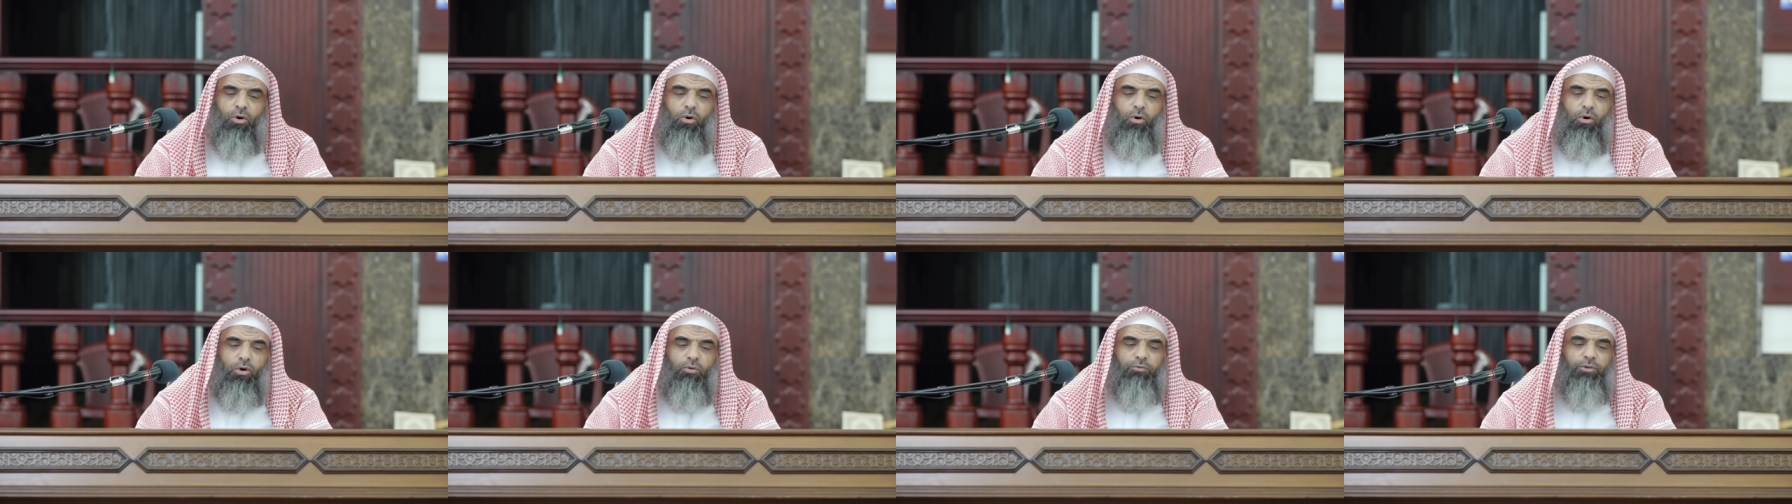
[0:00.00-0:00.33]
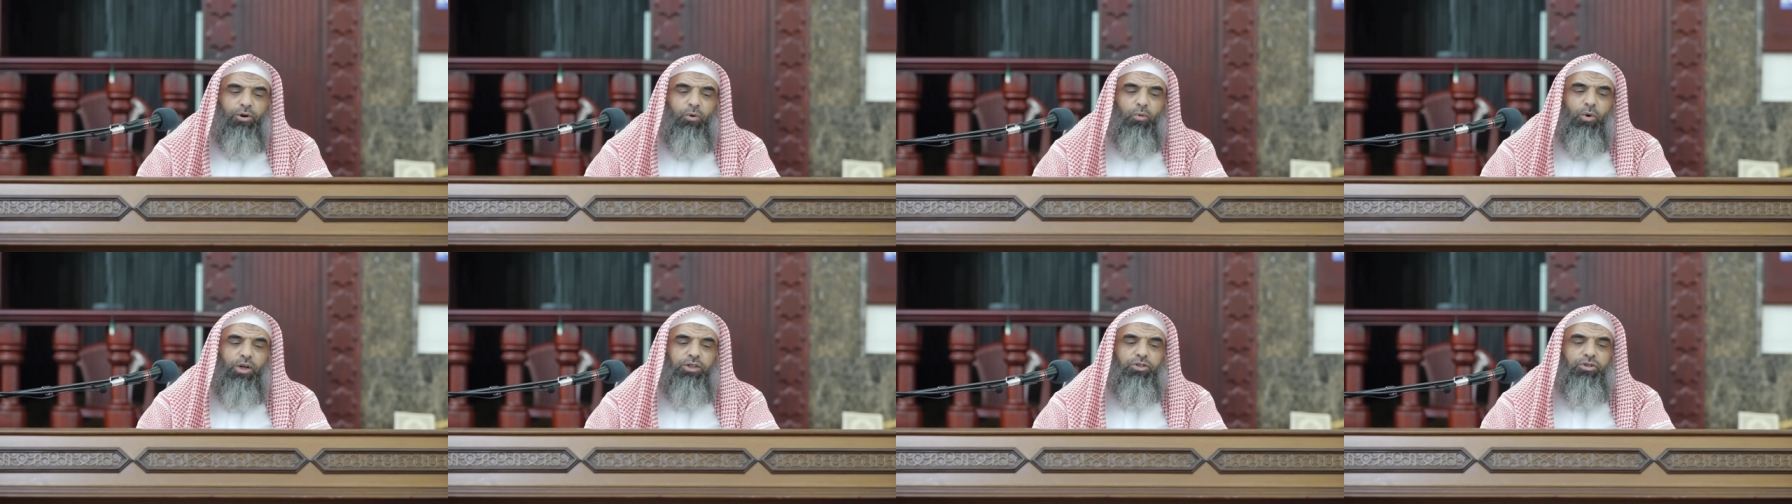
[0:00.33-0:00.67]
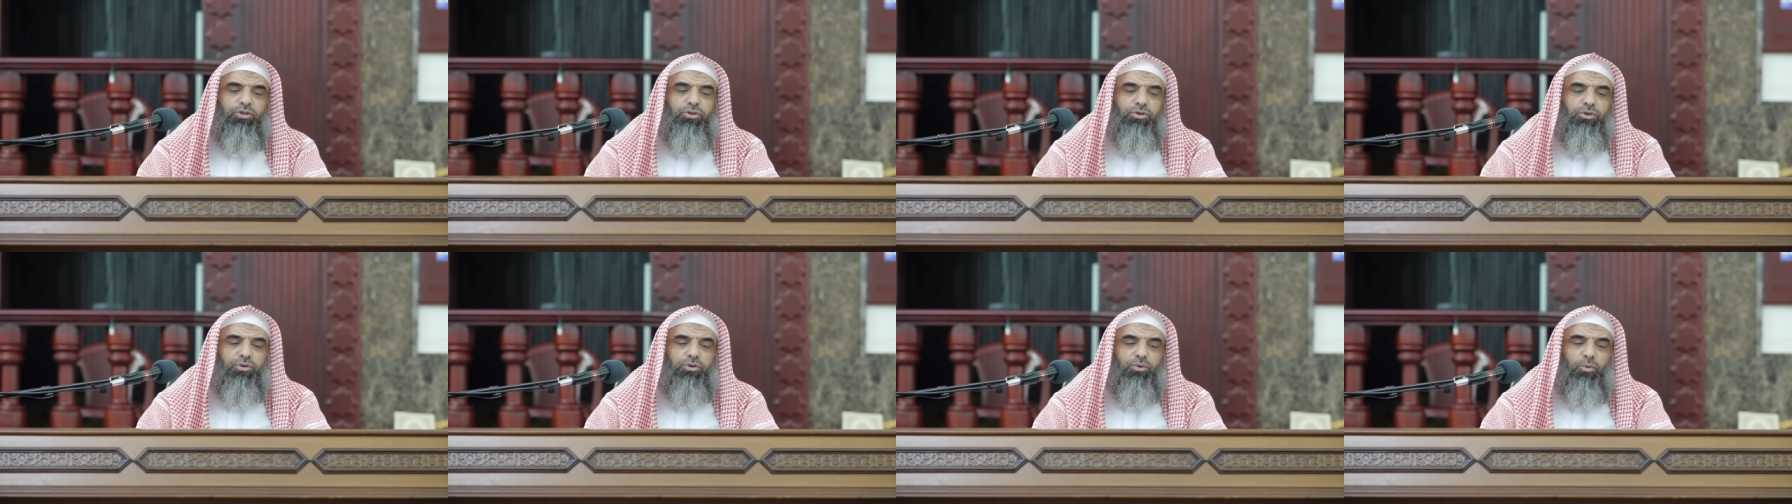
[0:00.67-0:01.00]
over
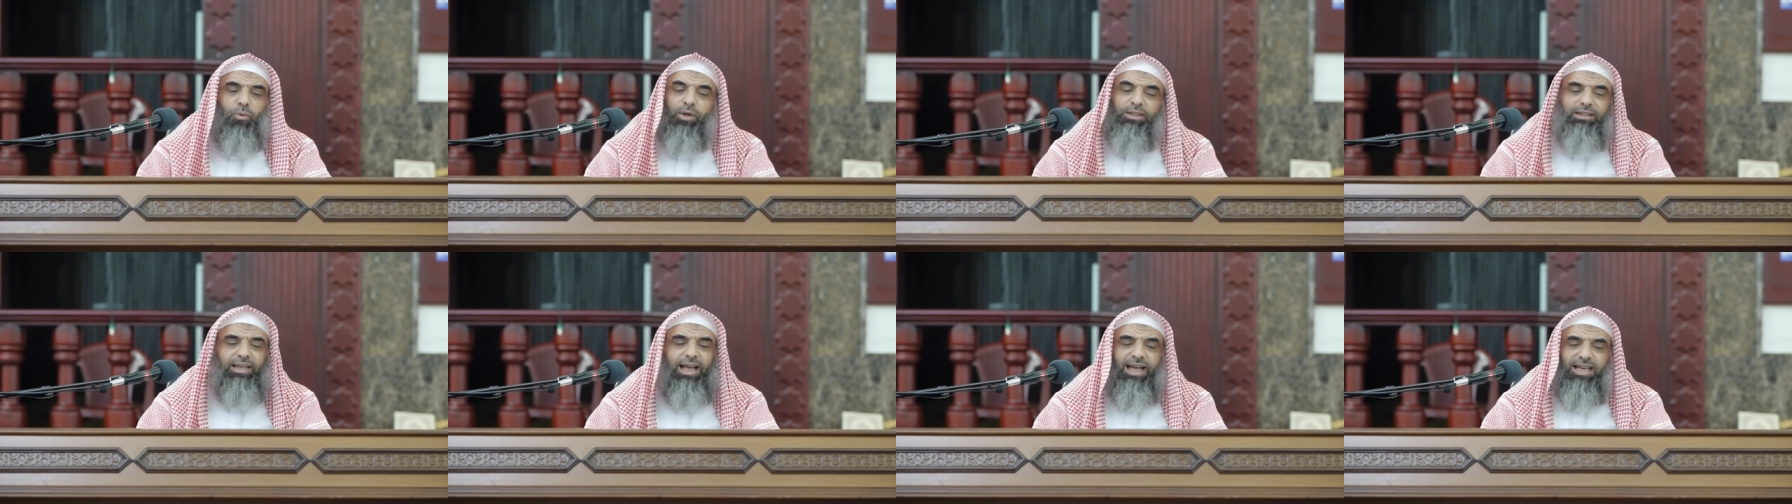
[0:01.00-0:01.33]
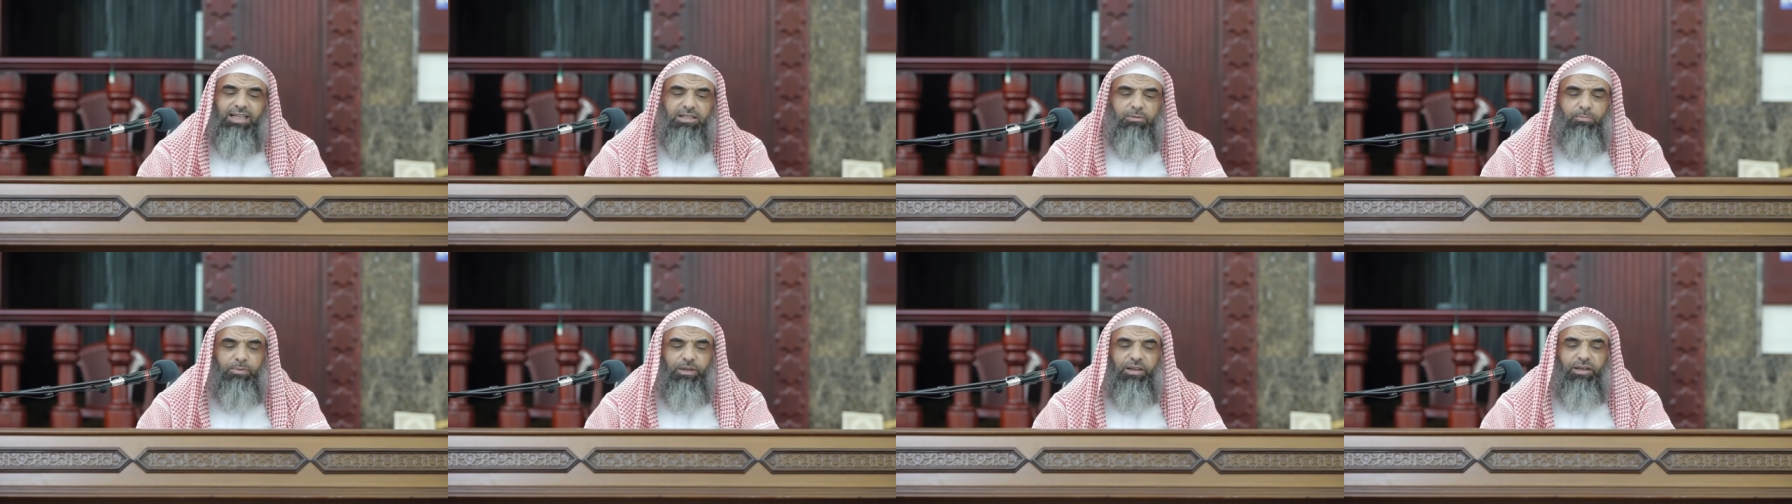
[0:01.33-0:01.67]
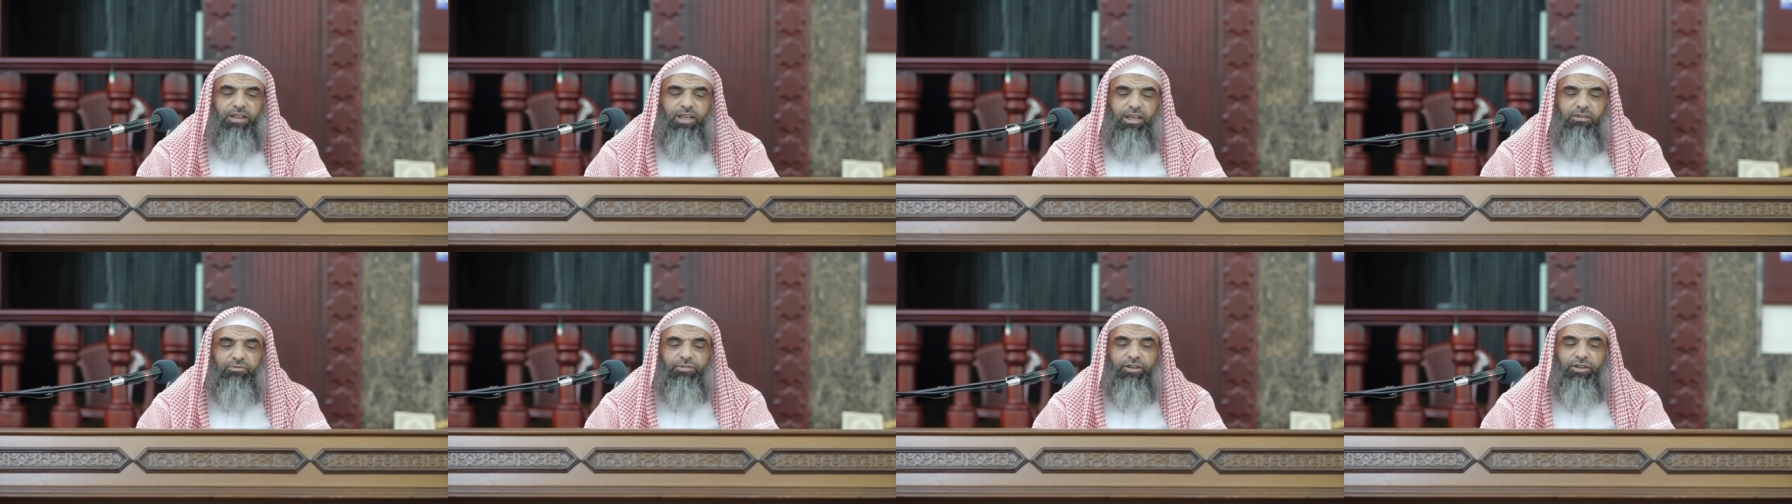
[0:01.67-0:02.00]
what, you, what has
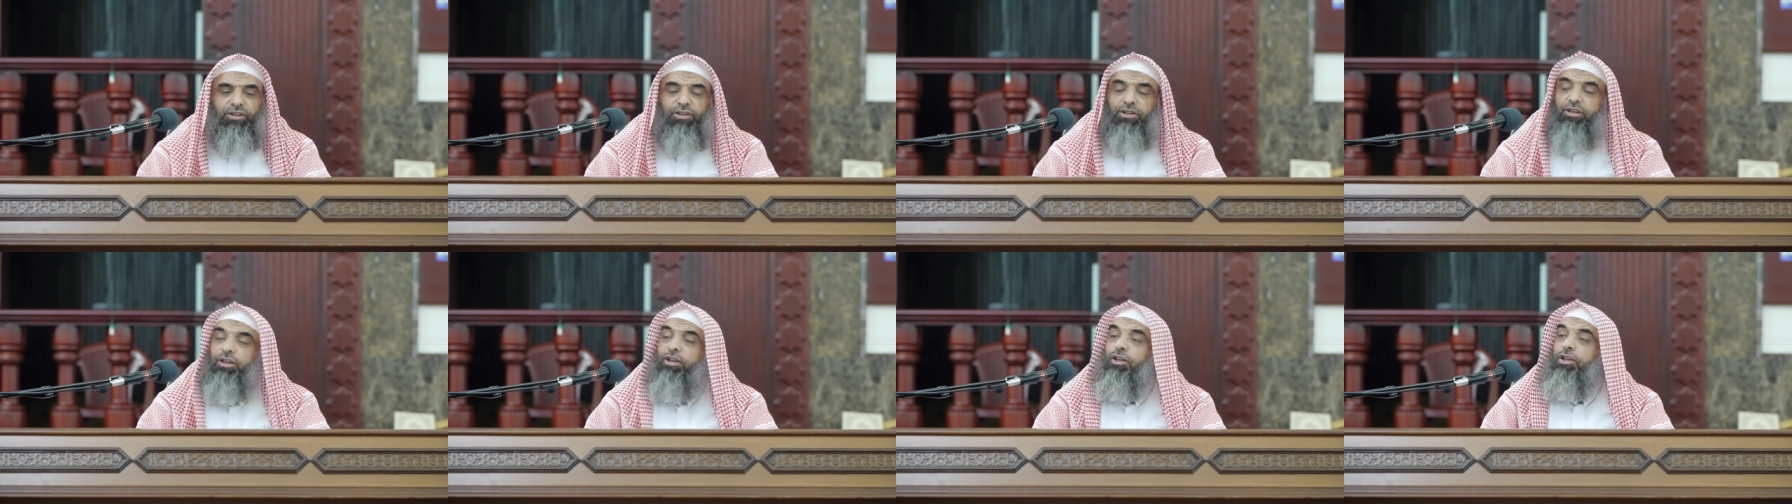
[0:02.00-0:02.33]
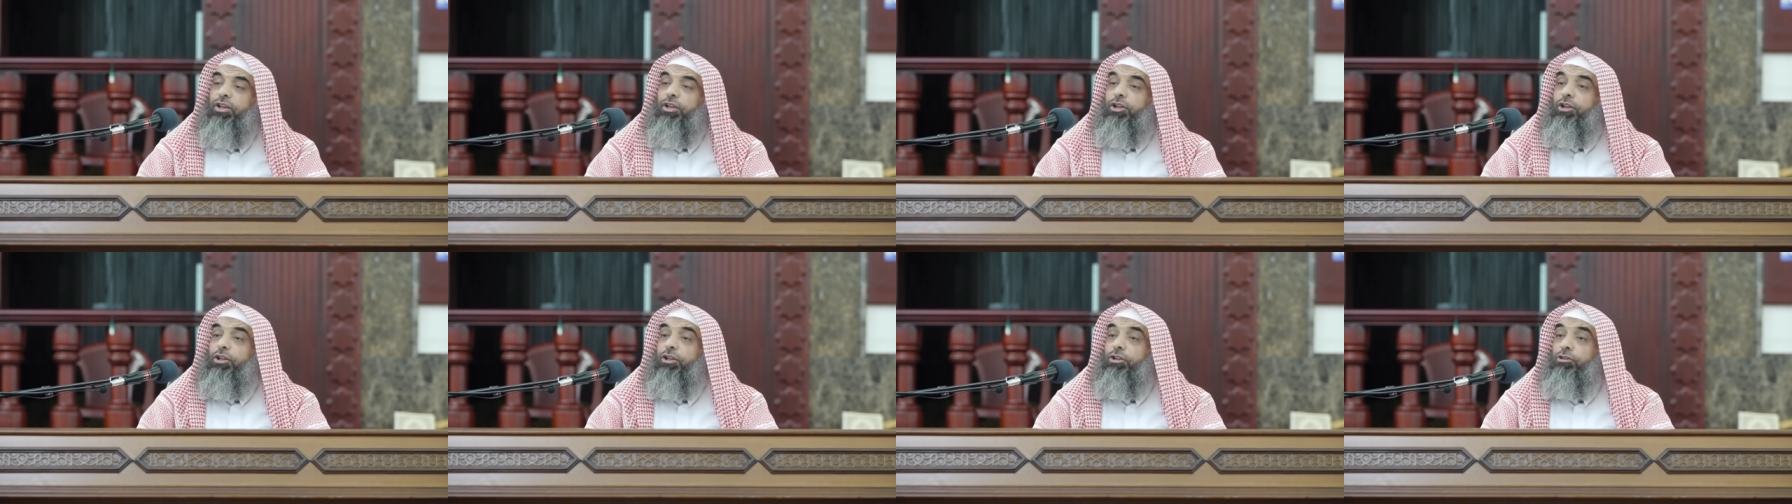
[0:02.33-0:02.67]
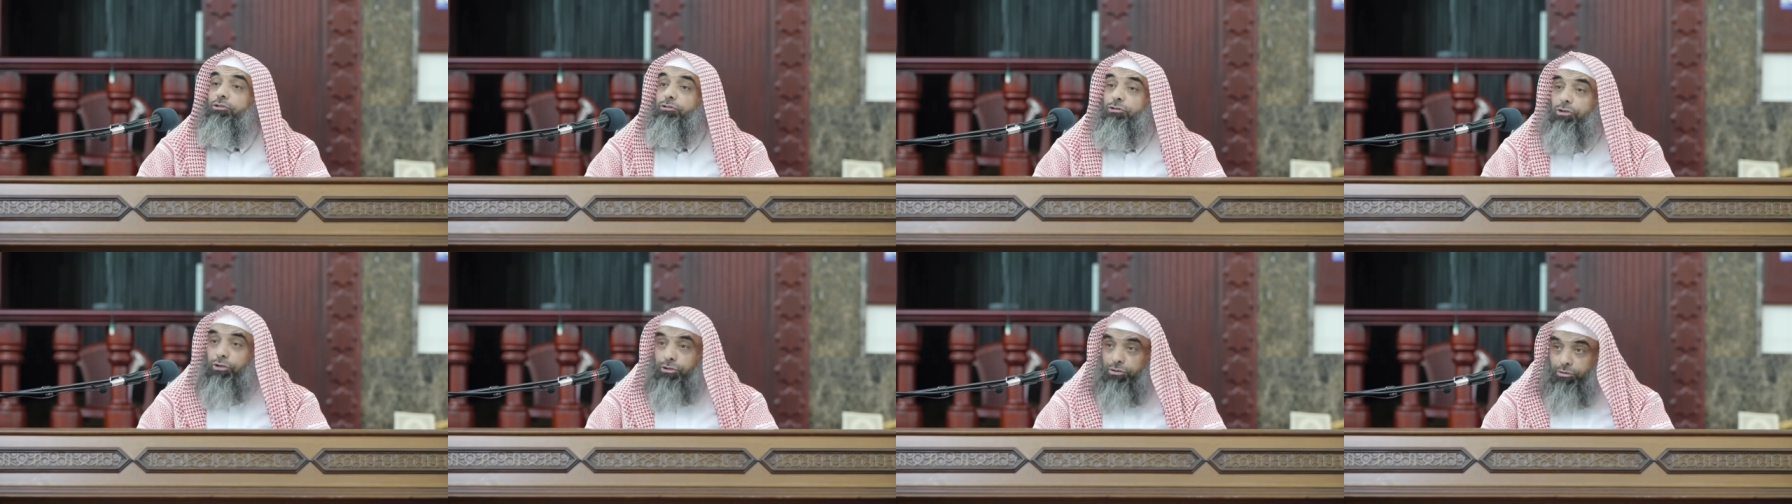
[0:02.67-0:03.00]
been given
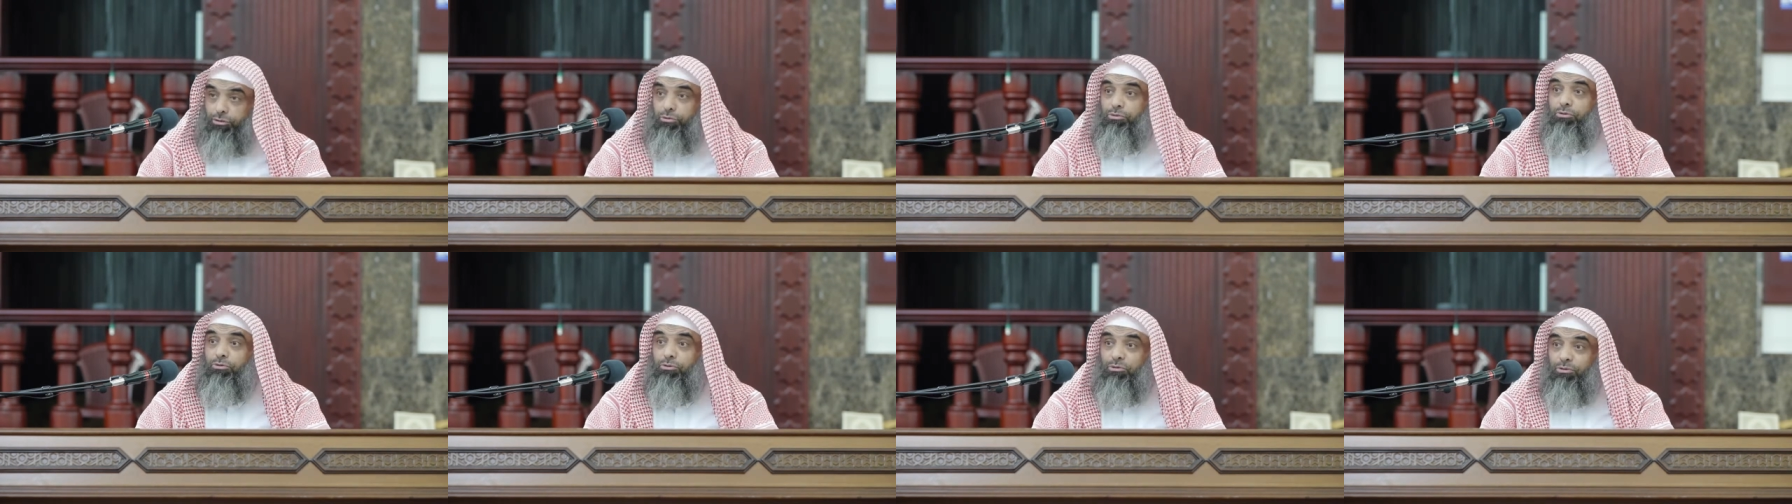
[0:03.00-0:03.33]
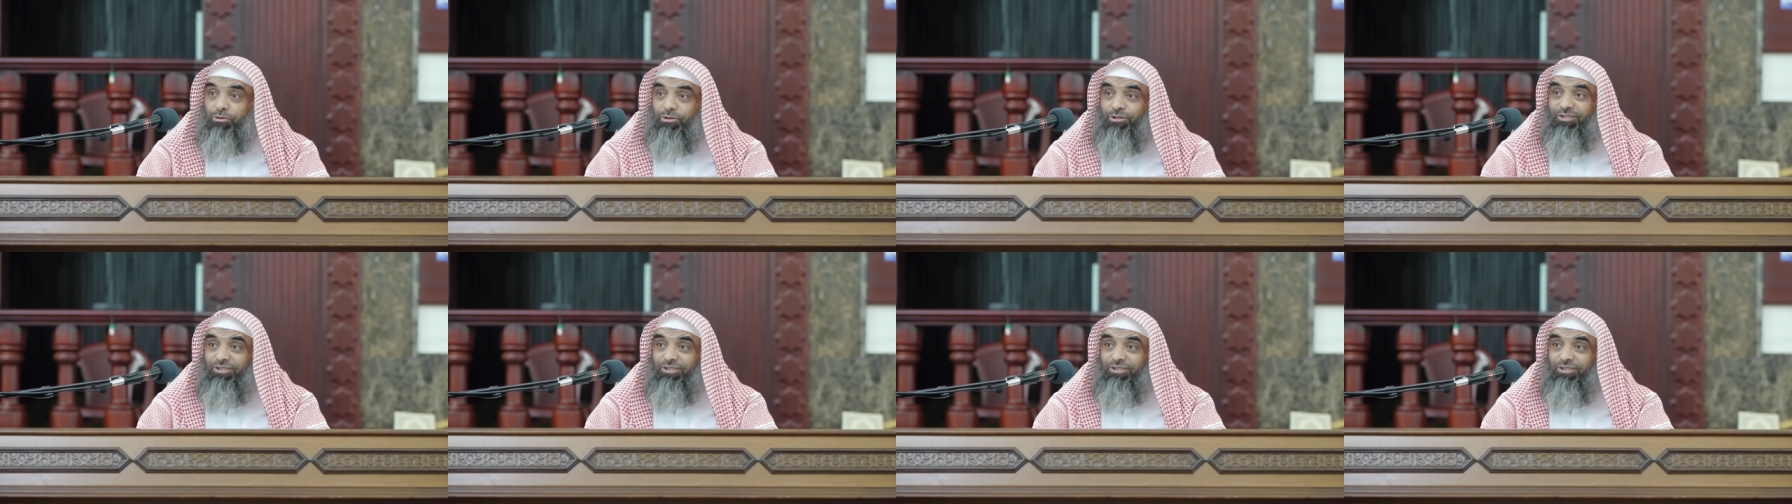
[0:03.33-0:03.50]
to you,